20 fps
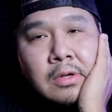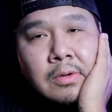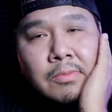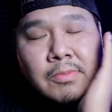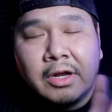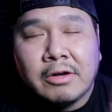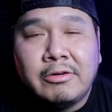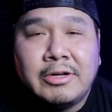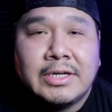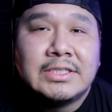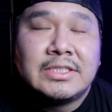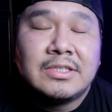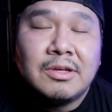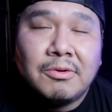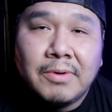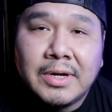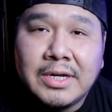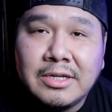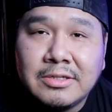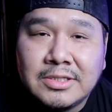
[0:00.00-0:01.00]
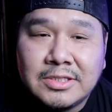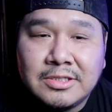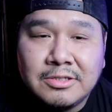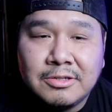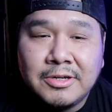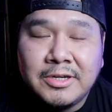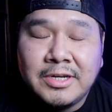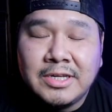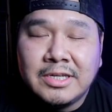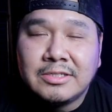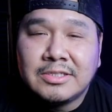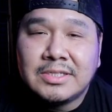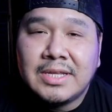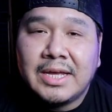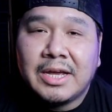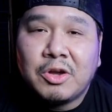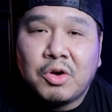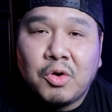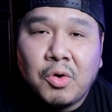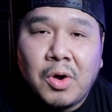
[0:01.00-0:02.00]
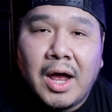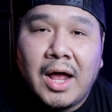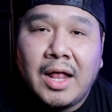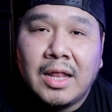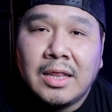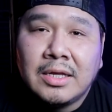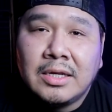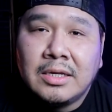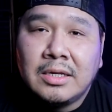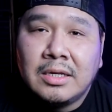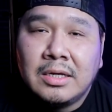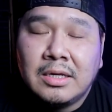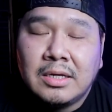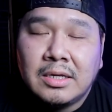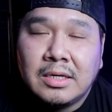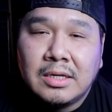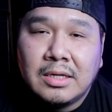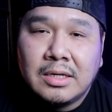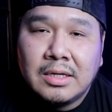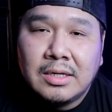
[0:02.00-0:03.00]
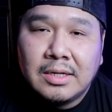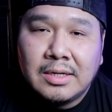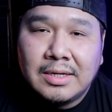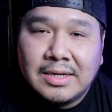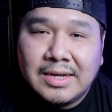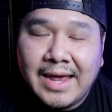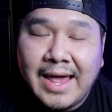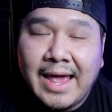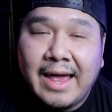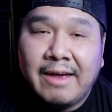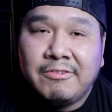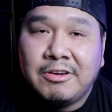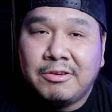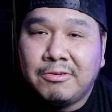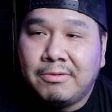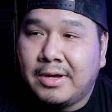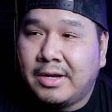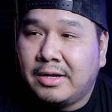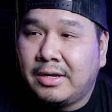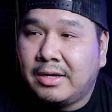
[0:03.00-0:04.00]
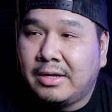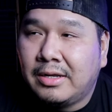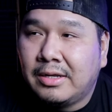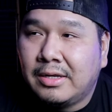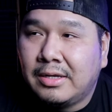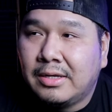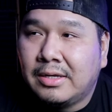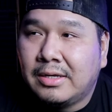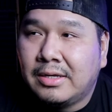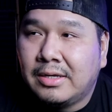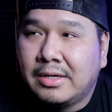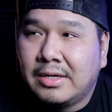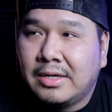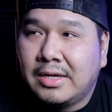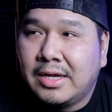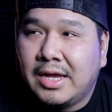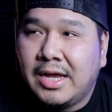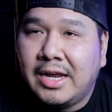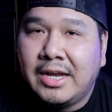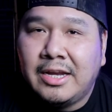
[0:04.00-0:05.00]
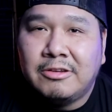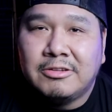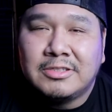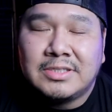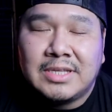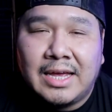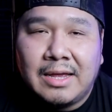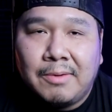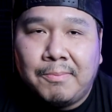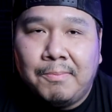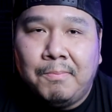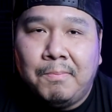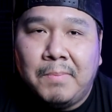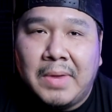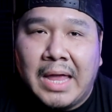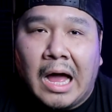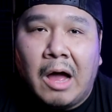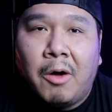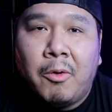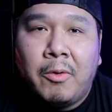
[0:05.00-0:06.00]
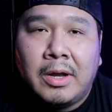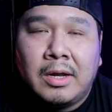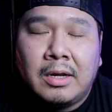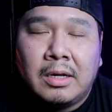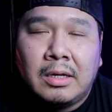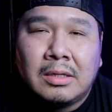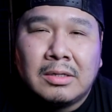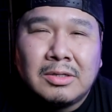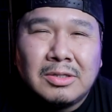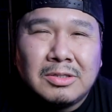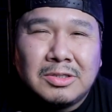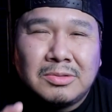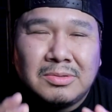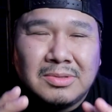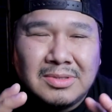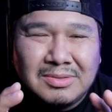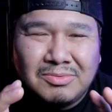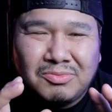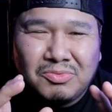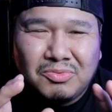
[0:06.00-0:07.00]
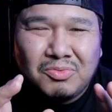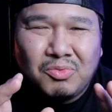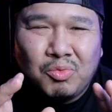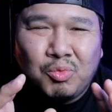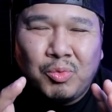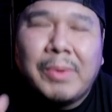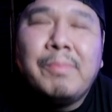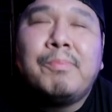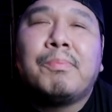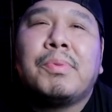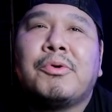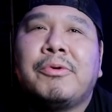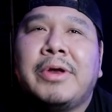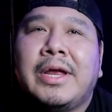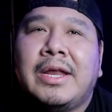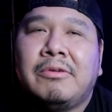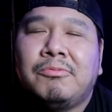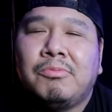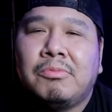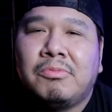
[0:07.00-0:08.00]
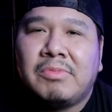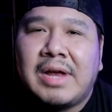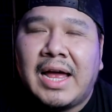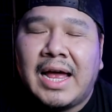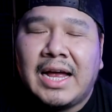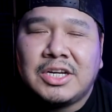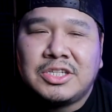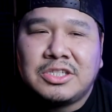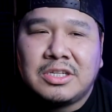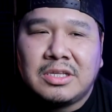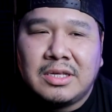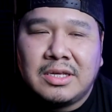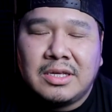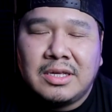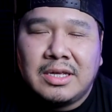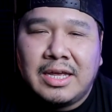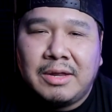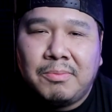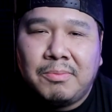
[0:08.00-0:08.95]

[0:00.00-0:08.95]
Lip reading: Anyway, so what he was doing, he was like crawling to everyone And he was like meowing, whimpering actually.